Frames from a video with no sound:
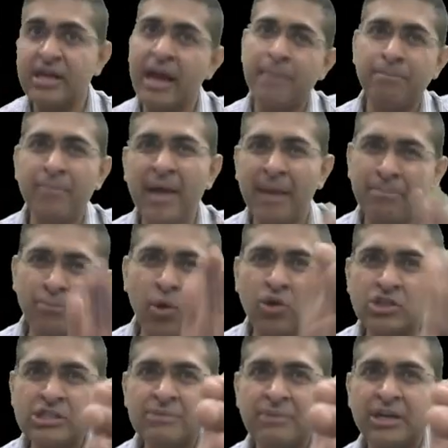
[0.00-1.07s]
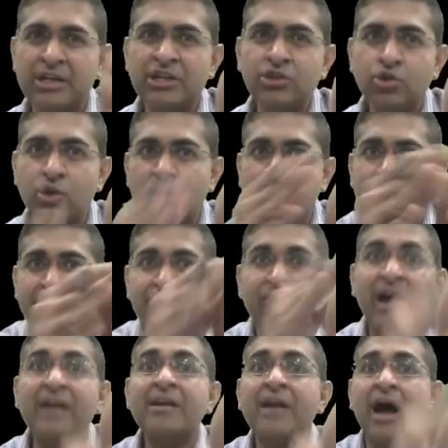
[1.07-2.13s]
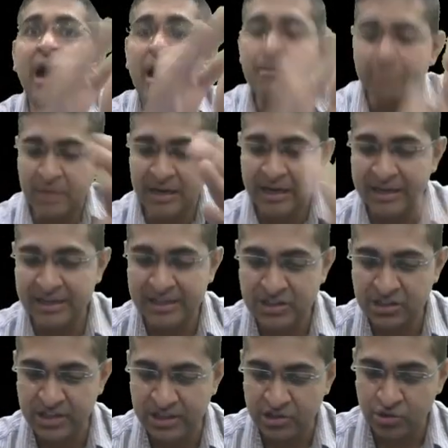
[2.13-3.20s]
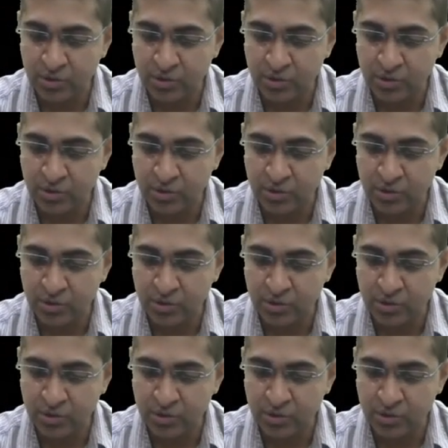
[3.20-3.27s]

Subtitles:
approximately your one arm distance.